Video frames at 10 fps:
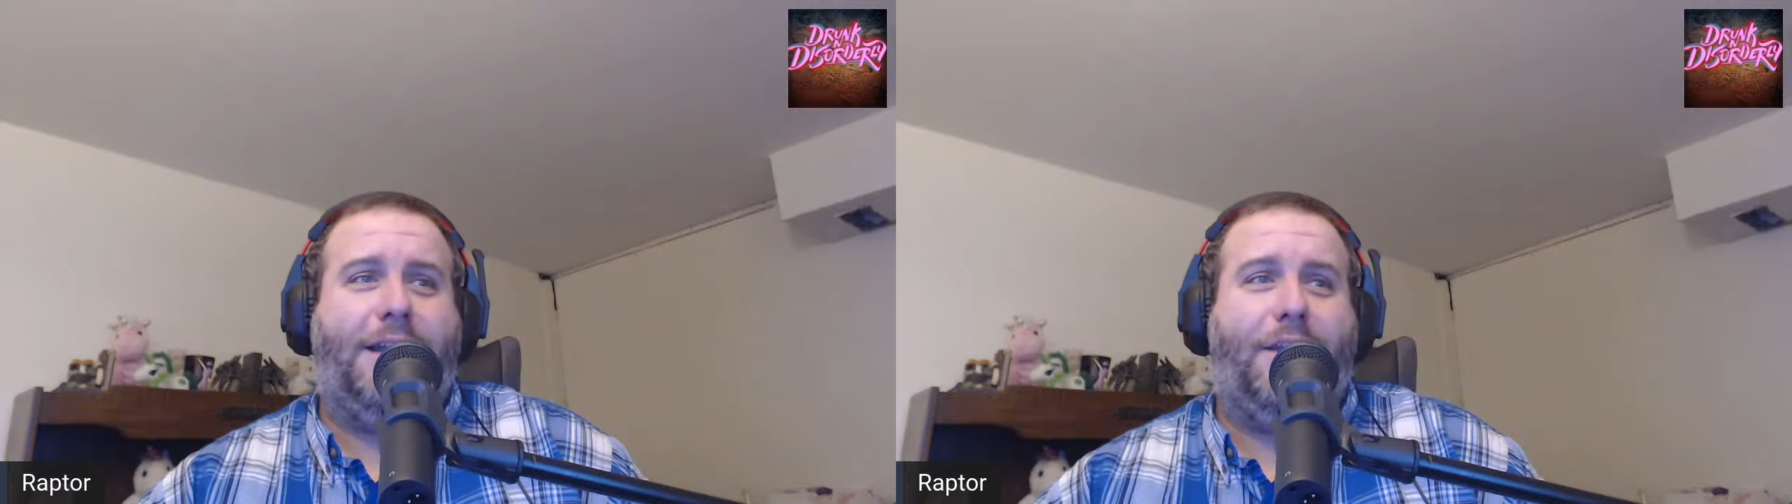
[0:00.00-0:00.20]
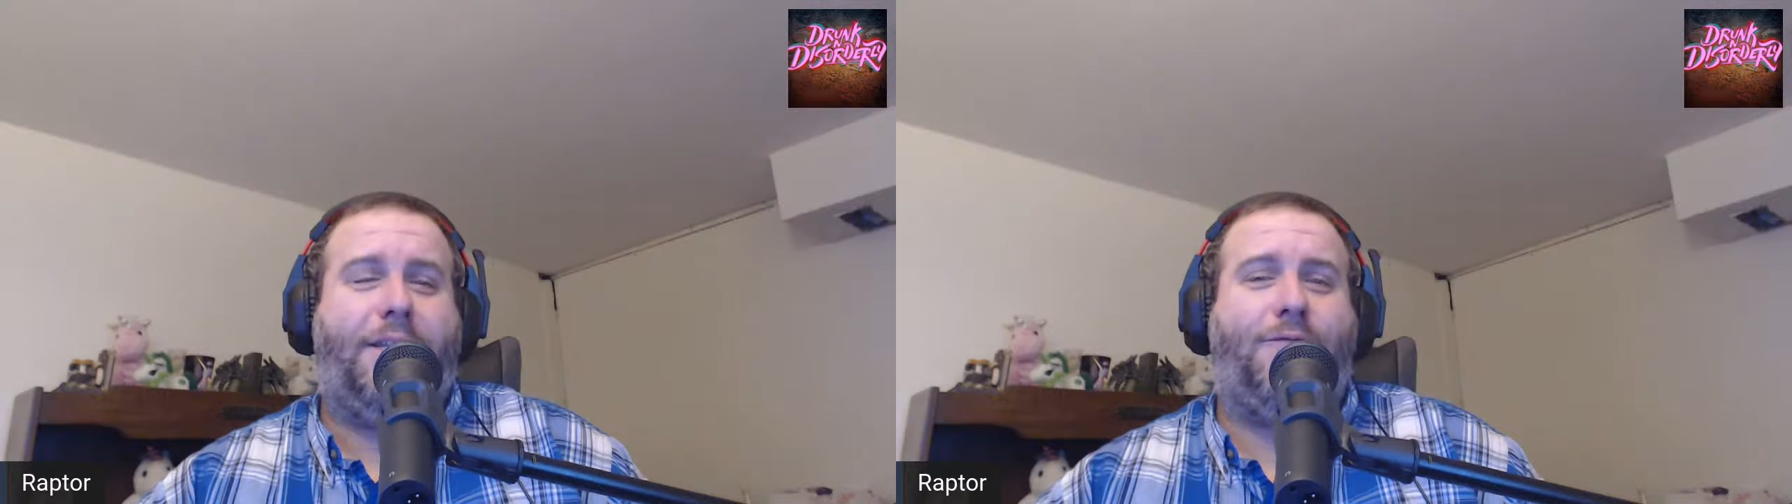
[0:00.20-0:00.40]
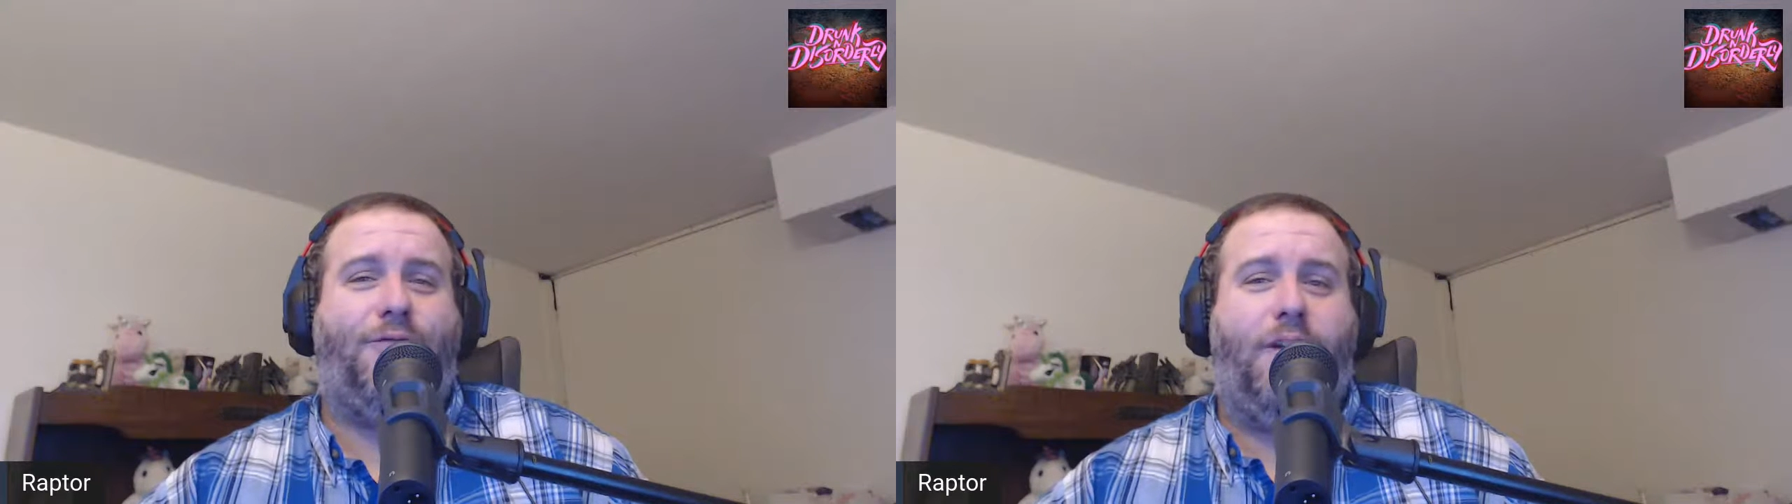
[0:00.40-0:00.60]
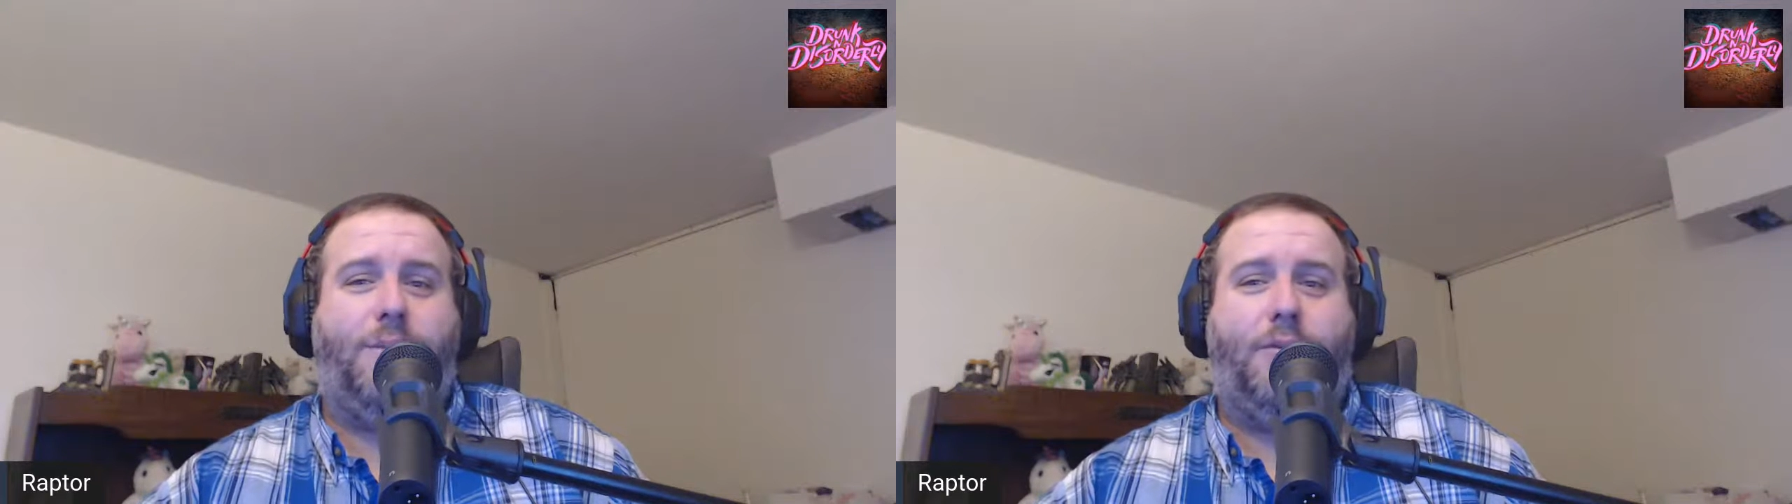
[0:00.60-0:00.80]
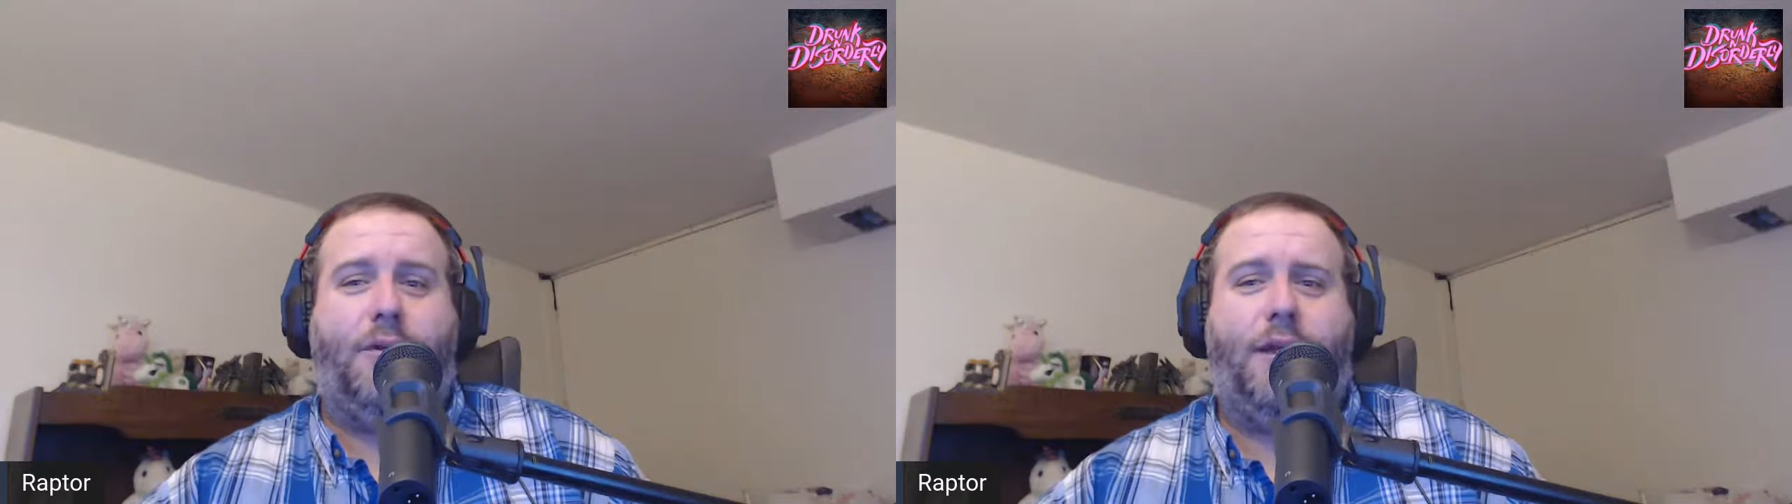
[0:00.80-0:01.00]
to this
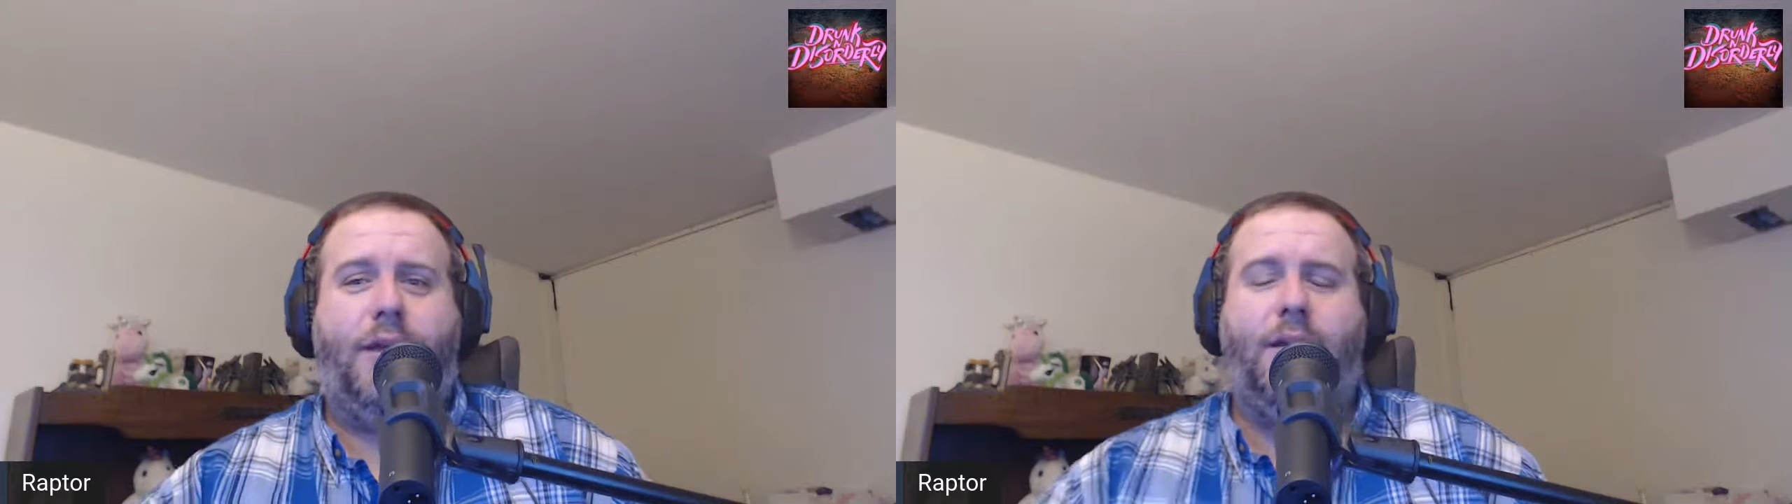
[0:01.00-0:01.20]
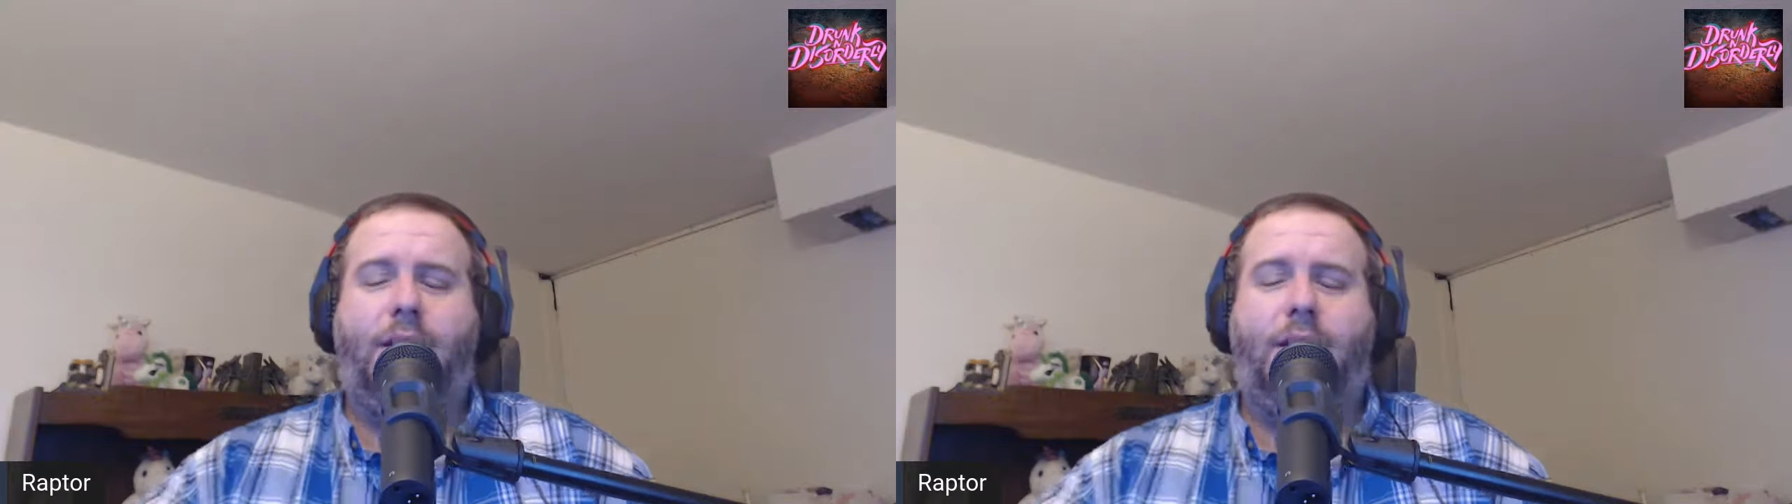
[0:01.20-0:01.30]
fuckboy?